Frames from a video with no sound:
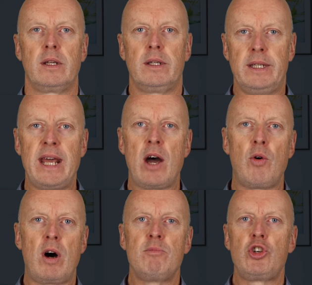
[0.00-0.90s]
Now,
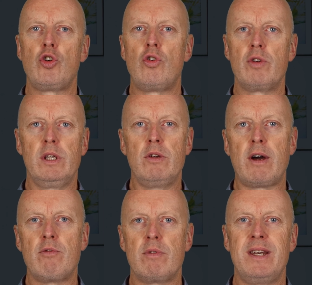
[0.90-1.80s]
I'm sure you
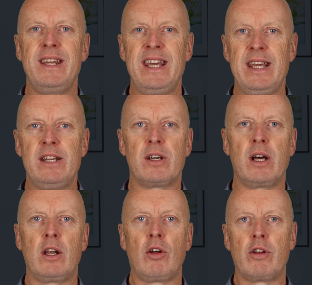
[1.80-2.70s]
don't need
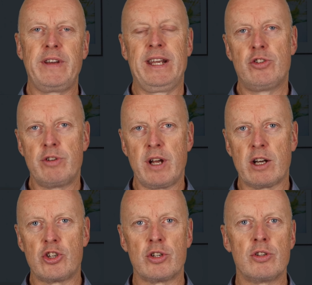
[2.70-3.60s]
a lot of
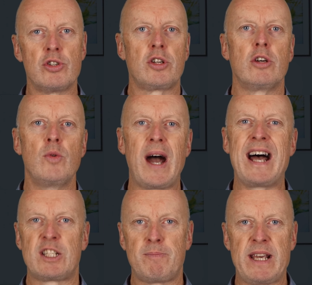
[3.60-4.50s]
introduction to
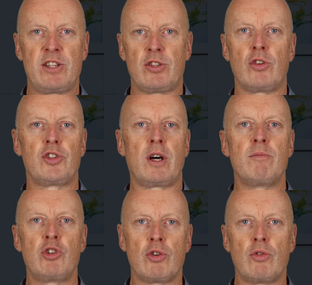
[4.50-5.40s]
asbestos. I'm
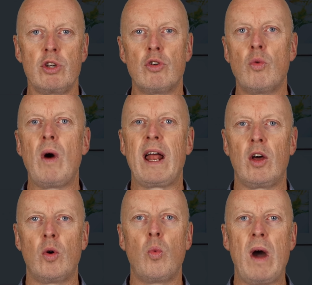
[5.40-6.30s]
sure you're
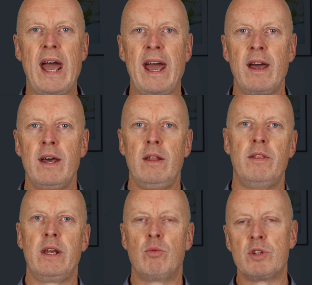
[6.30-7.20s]
well aware
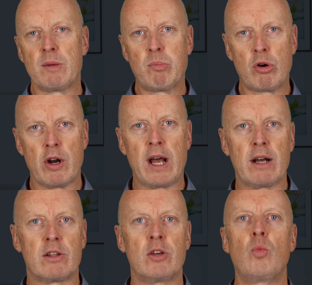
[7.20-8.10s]
that it was a
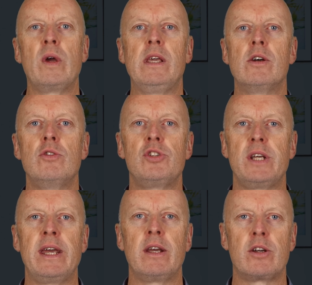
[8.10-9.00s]
product that we used
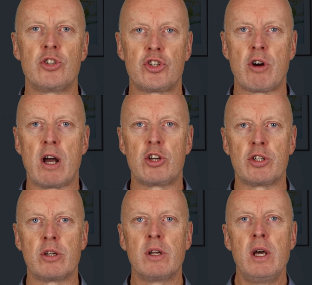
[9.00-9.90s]
in
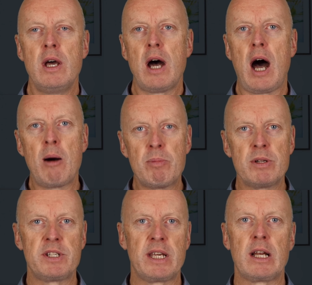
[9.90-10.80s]
construction up
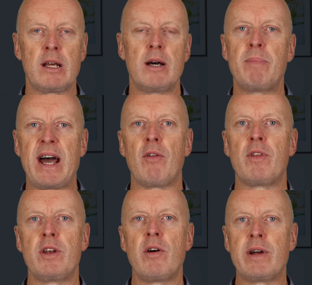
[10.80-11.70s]
until about the
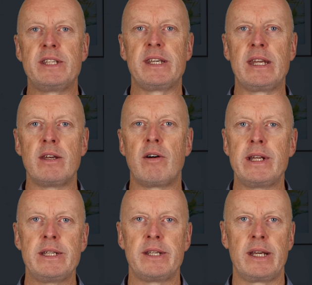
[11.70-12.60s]

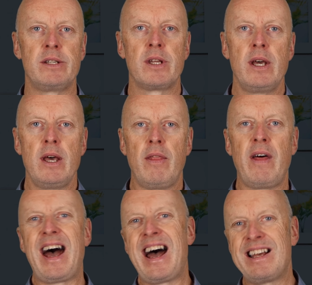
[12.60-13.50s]
1990s
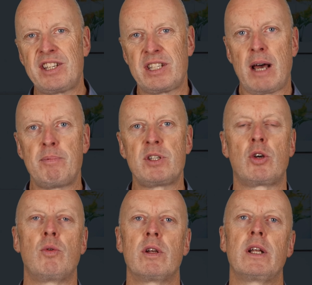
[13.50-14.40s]
that has
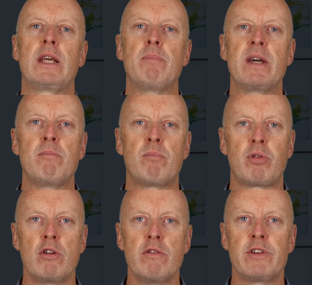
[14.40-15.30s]
subsequently been
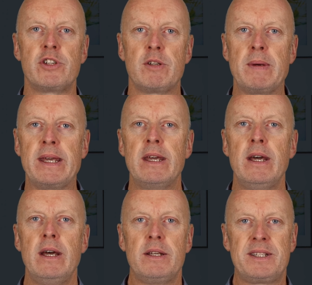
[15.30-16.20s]
proven to be
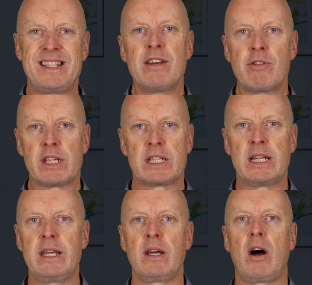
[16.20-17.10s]

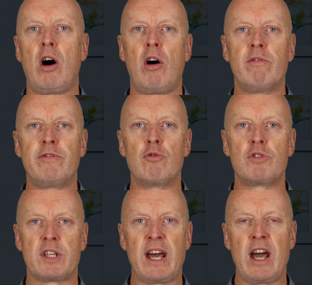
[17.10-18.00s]
seriously harmful
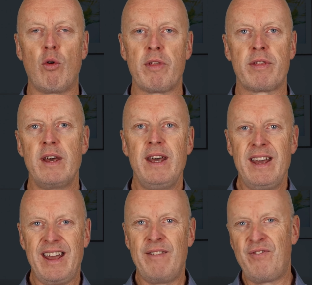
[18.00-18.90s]
to health.
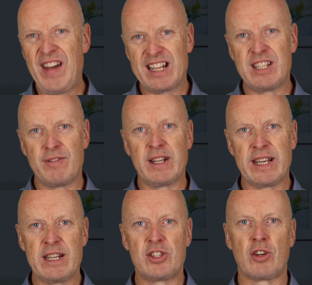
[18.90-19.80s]

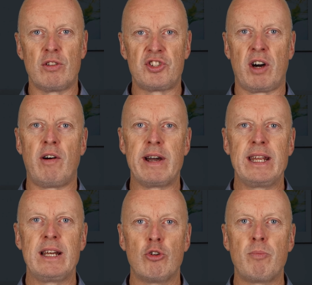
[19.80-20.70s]
Effectively, it's got
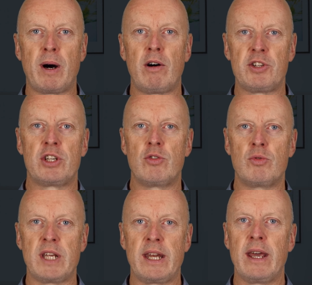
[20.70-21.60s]
tiny little
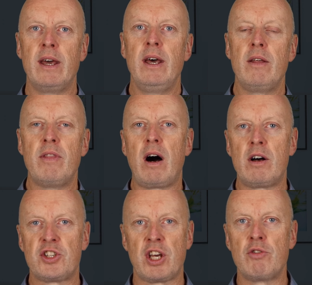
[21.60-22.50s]
particles in it that are
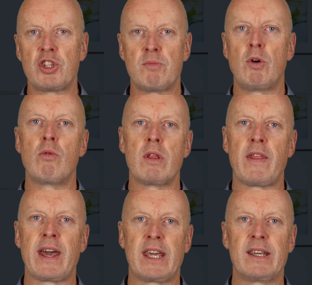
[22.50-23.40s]
so small that
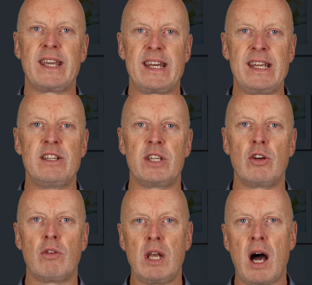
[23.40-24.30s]
they can get into
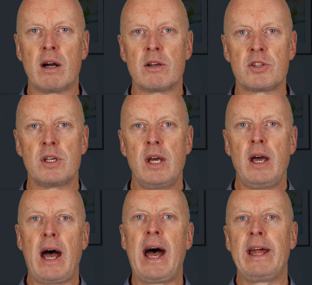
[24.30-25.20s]
your lungs
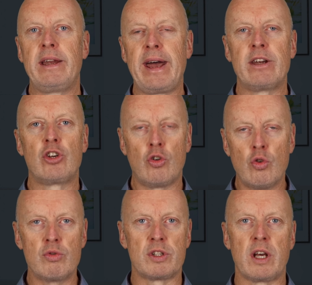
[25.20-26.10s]
and
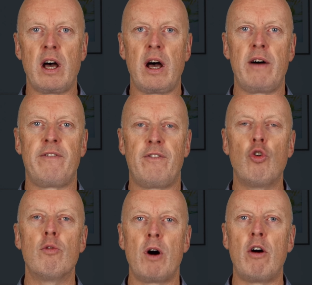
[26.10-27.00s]
cause a
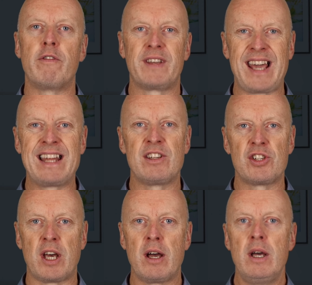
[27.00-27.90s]
form of
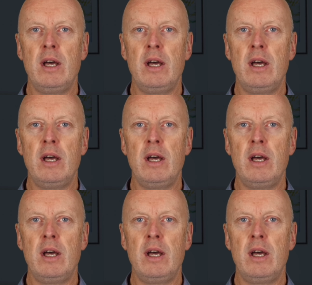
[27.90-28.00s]
cancer.